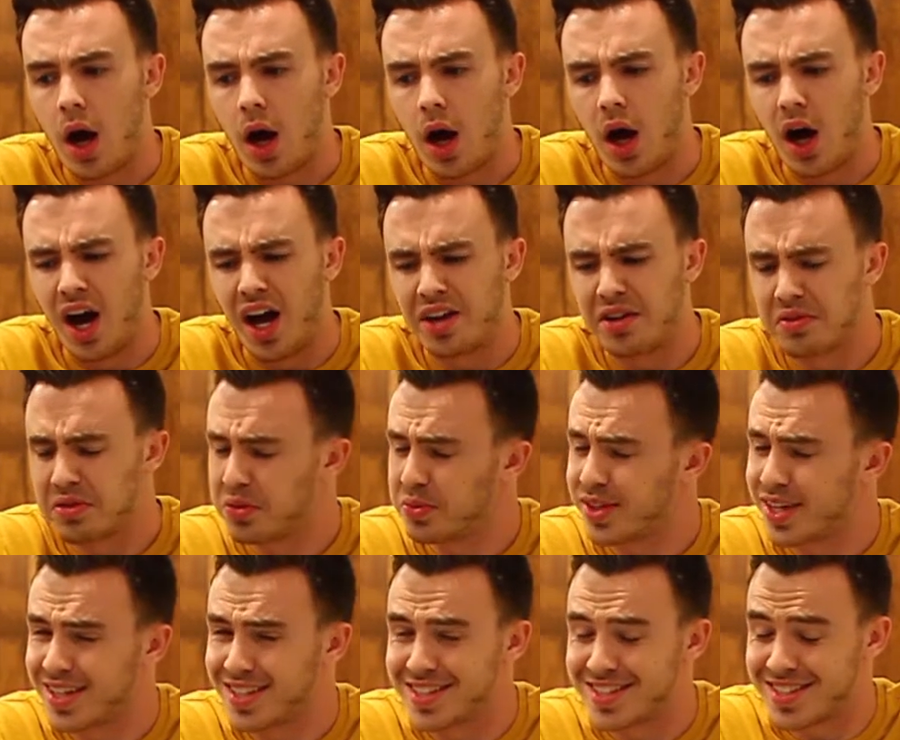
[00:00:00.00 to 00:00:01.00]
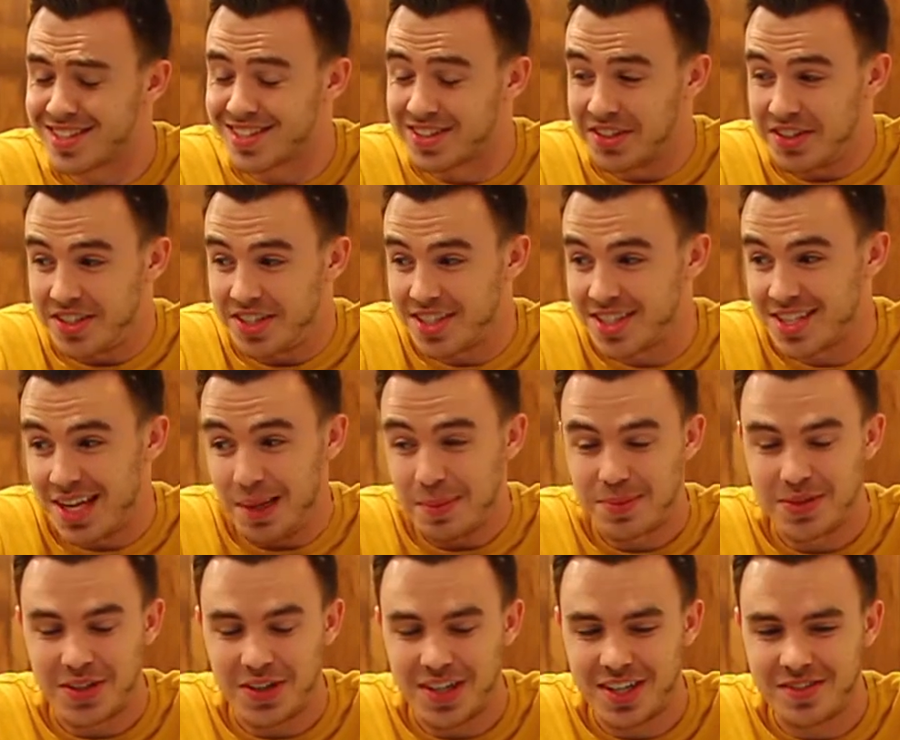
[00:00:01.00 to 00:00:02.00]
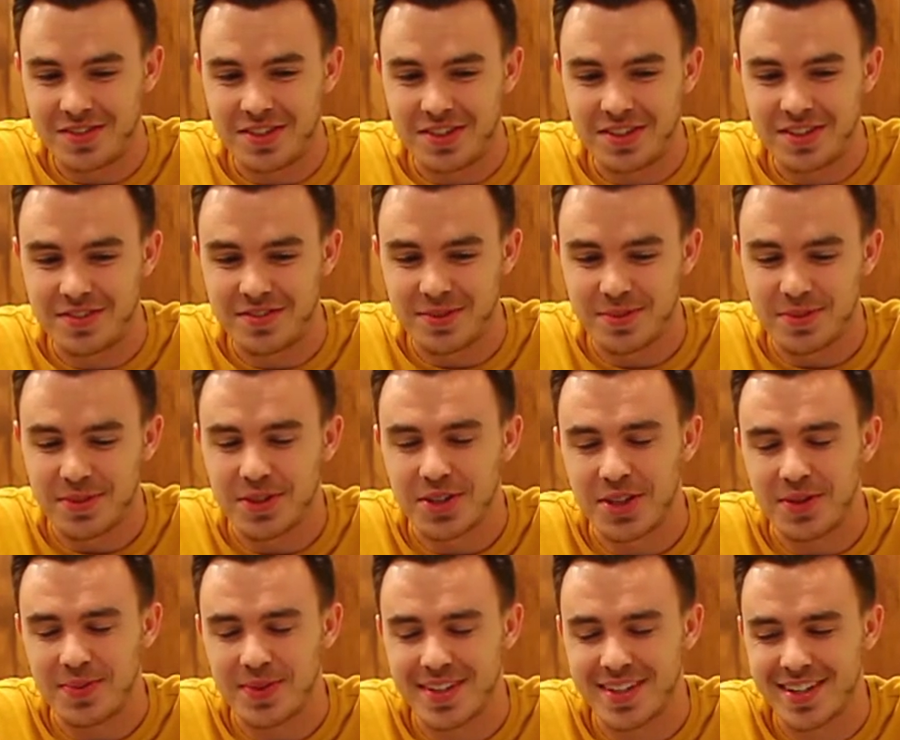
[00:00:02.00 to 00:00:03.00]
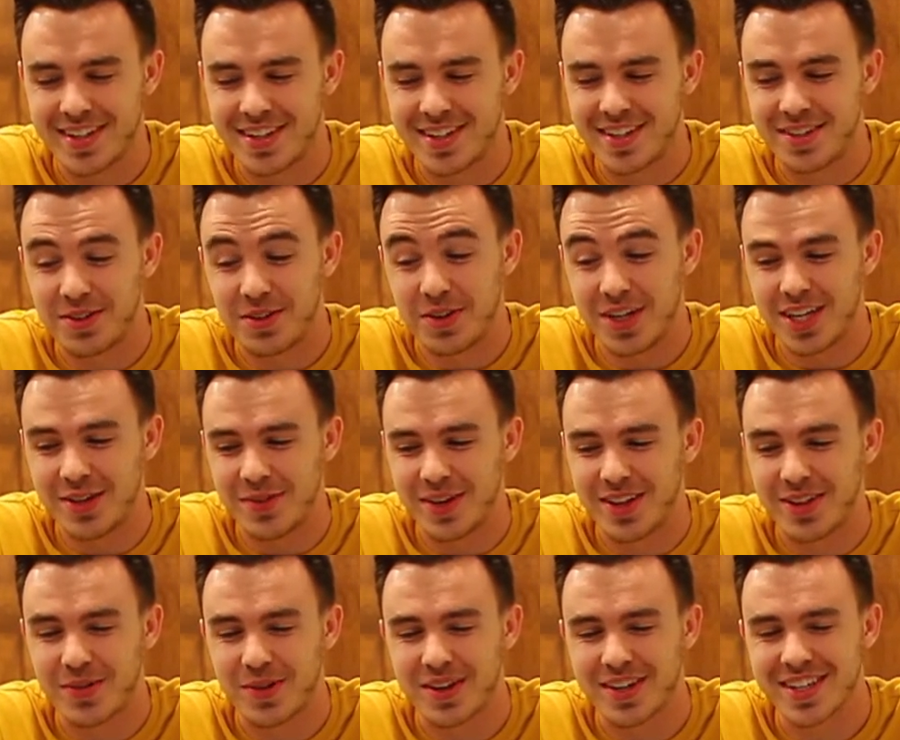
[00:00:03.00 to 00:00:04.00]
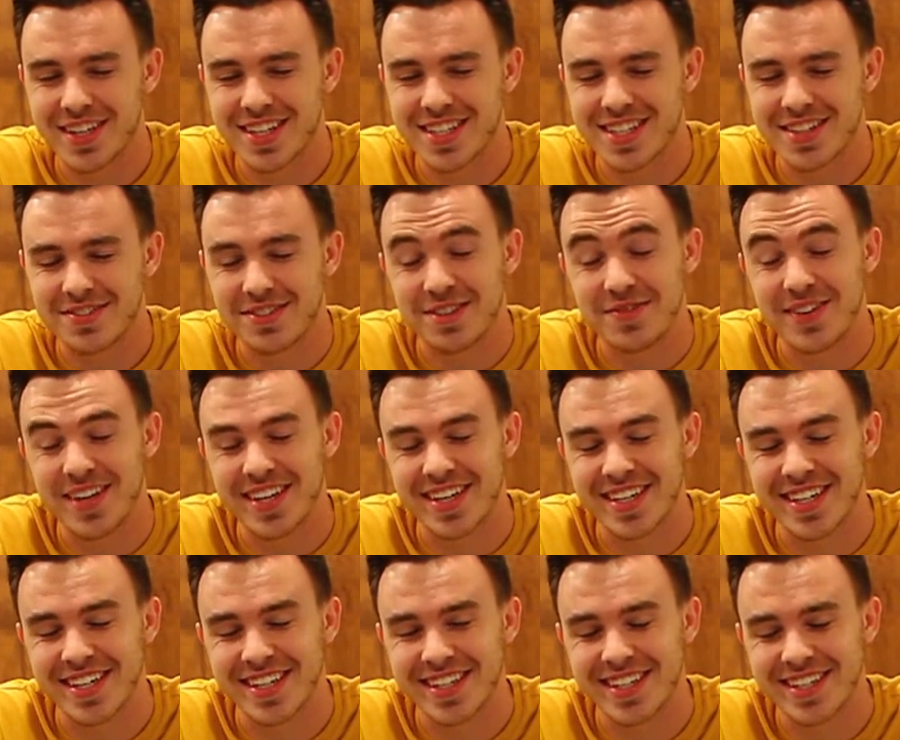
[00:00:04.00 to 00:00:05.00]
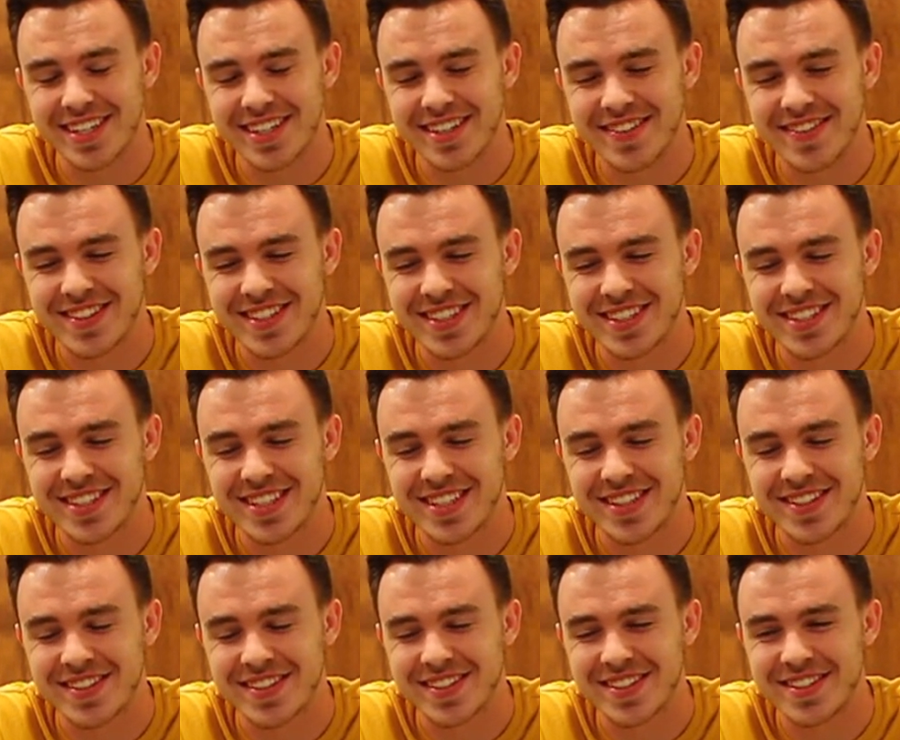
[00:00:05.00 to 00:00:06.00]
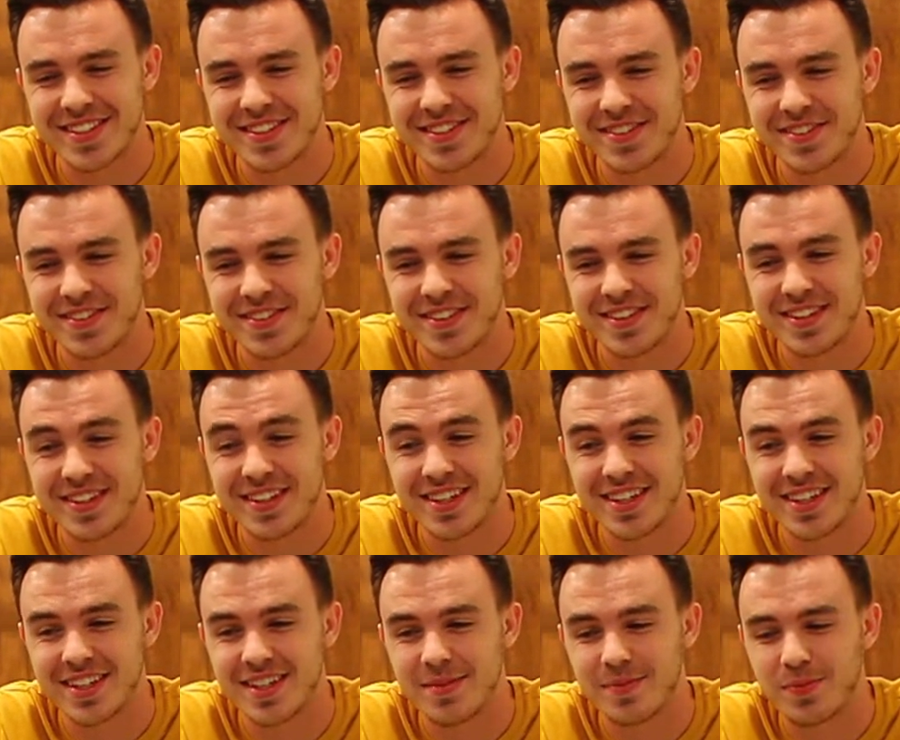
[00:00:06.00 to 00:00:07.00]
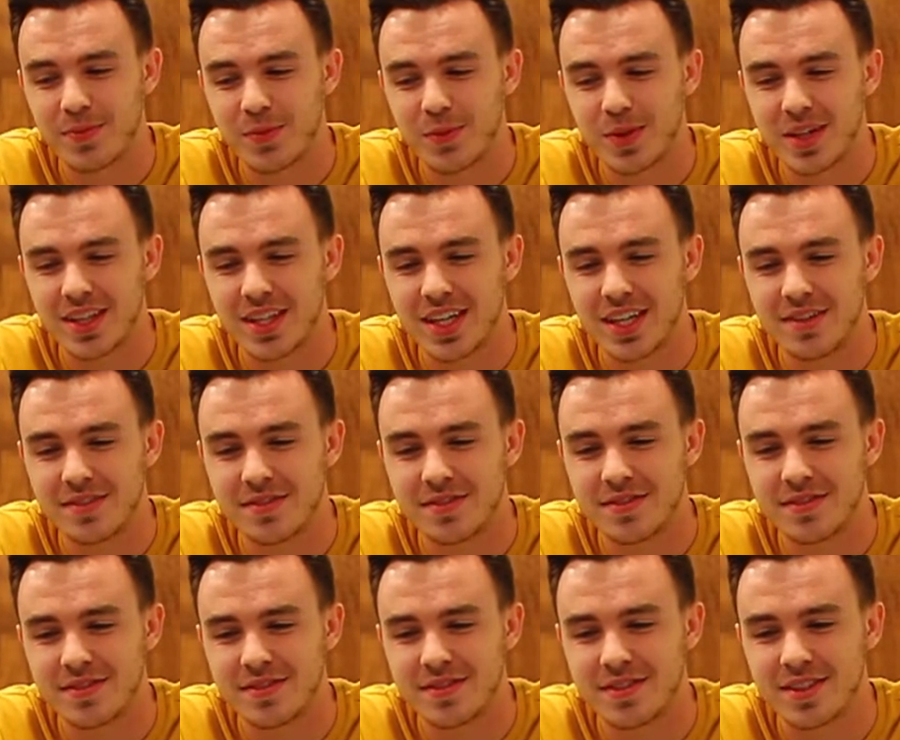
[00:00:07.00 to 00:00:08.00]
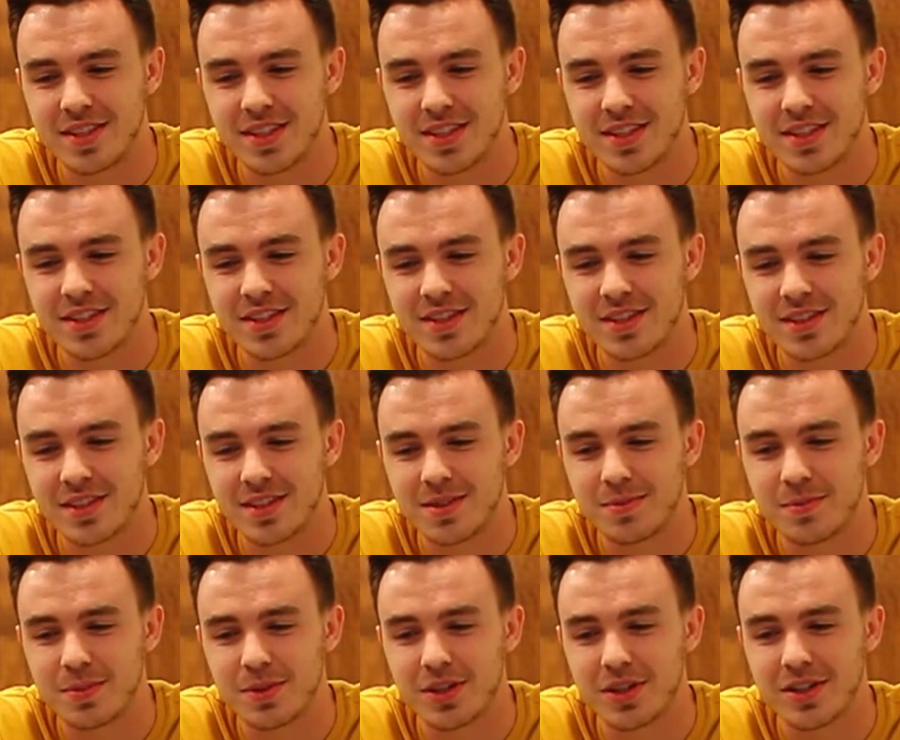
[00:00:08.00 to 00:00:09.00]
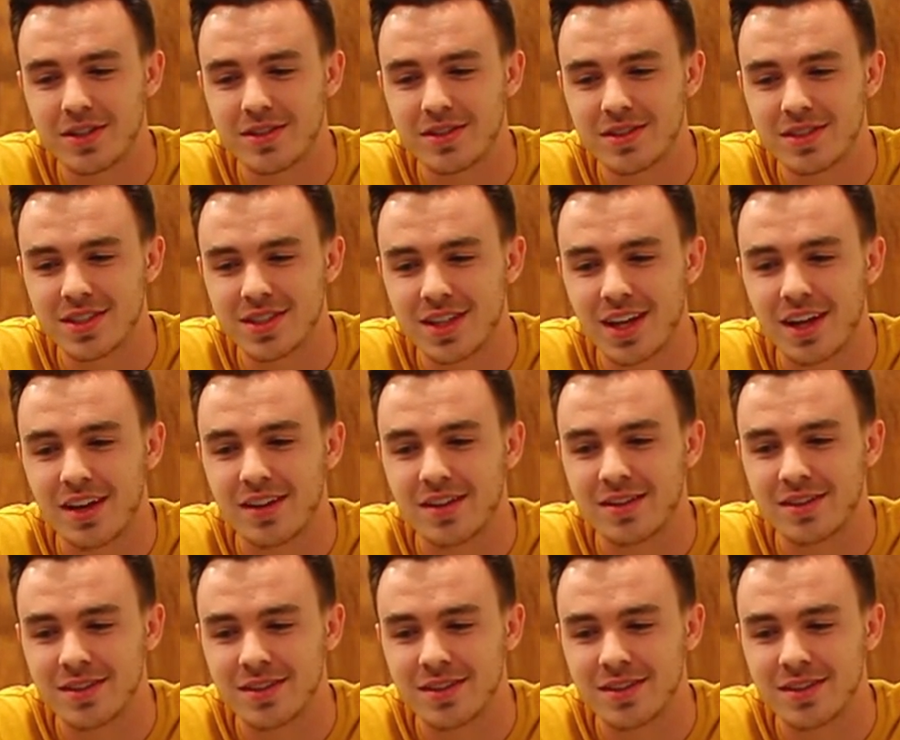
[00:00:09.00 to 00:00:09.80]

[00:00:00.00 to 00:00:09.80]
I don't know what that is in Celsius. I'm sorry if you're from Europe or anywhere in the world except for America, because you know, we love the imperial scale